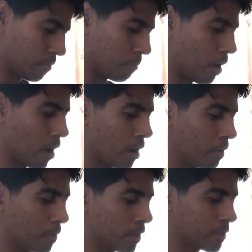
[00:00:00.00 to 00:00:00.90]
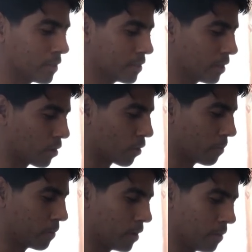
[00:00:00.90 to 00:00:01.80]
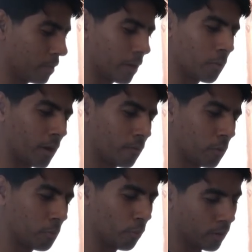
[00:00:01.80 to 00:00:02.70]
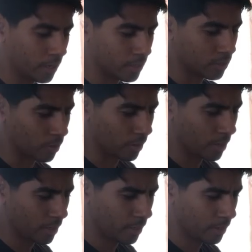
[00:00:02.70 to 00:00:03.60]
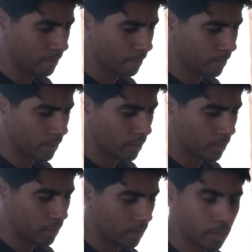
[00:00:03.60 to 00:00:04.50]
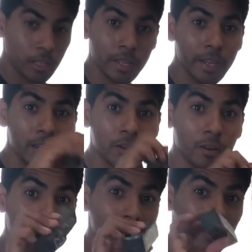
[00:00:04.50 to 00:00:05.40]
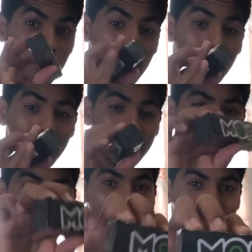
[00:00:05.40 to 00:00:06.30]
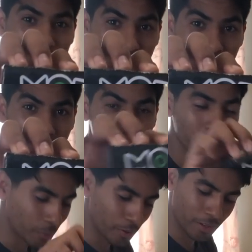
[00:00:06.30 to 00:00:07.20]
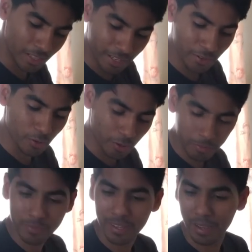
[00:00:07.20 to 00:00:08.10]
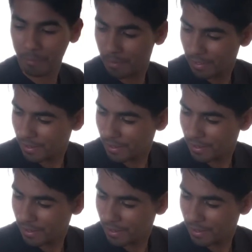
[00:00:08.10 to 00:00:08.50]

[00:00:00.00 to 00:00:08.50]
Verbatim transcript: mob, is this the grip gum? Like whenever your board gets dirty? Clean, what? Where you clean your grip tape.